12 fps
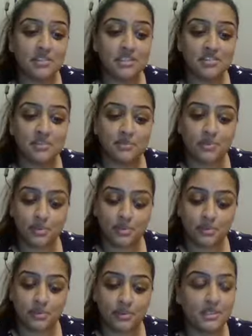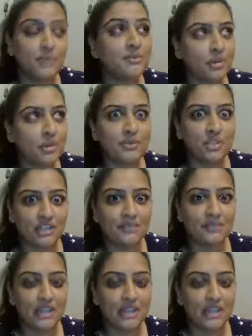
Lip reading: gift subscription,